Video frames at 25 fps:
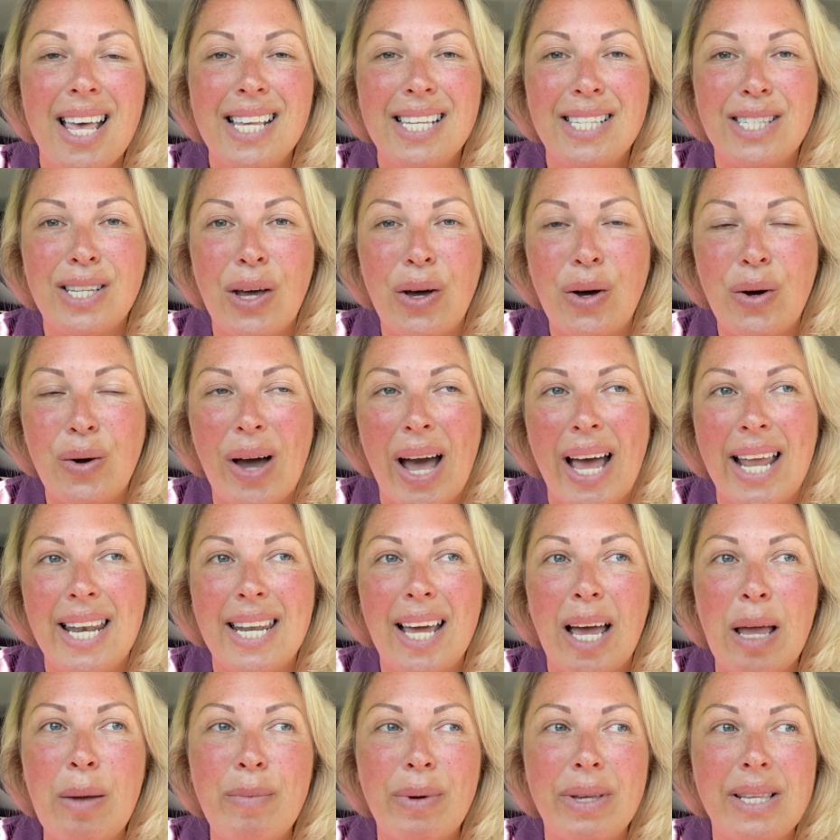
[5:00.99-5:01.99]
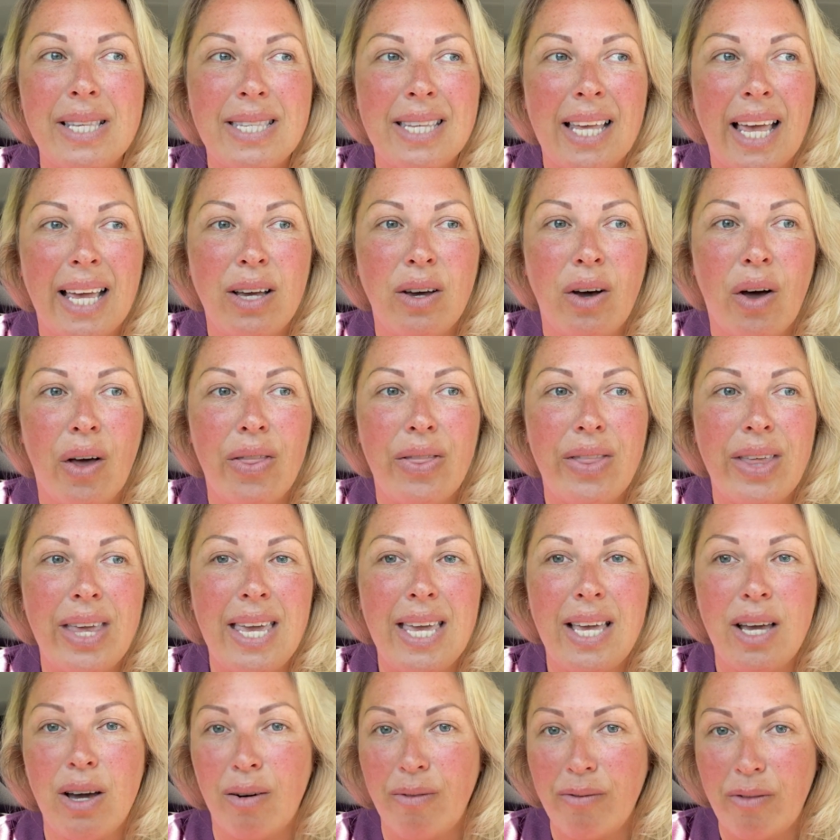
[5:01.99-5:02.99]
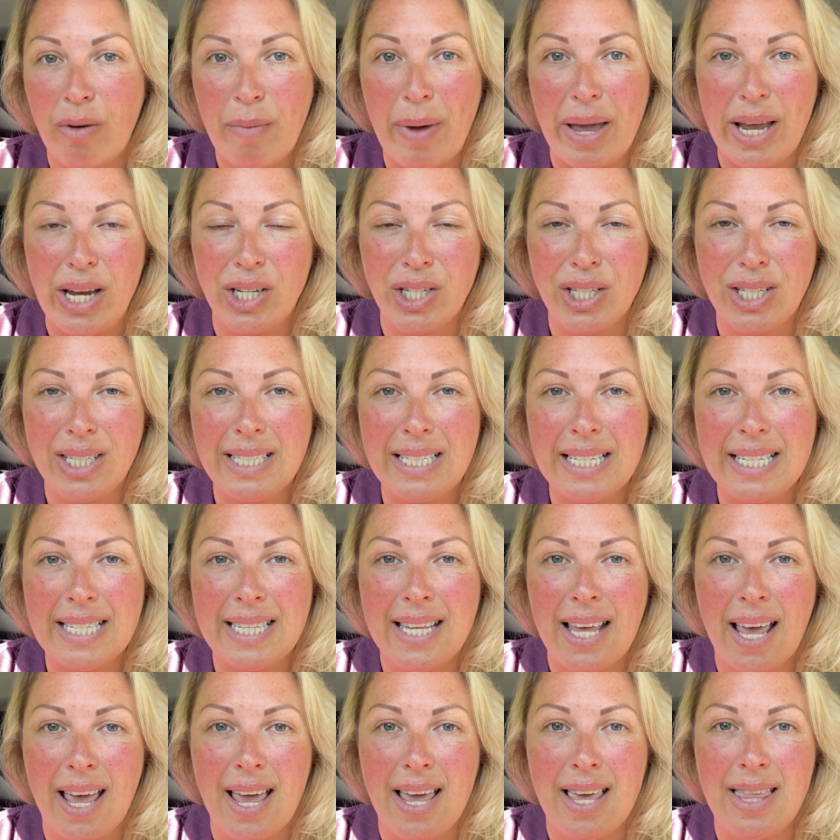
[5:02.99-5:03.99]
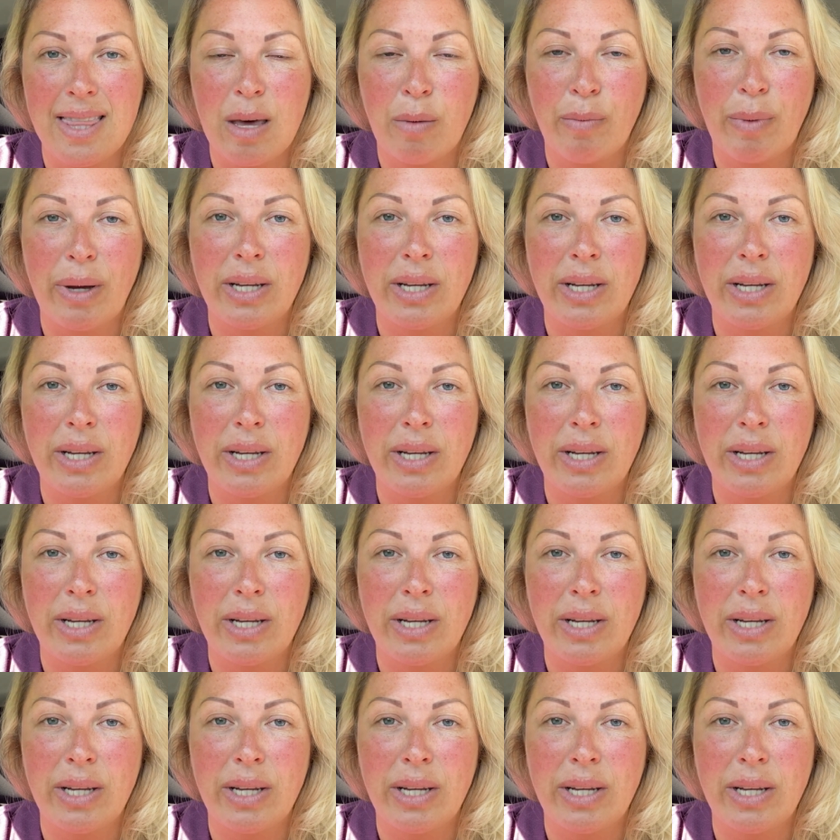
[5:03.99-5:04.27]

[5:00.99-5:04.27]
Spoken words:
So at 9 months I got the confirmation to say that my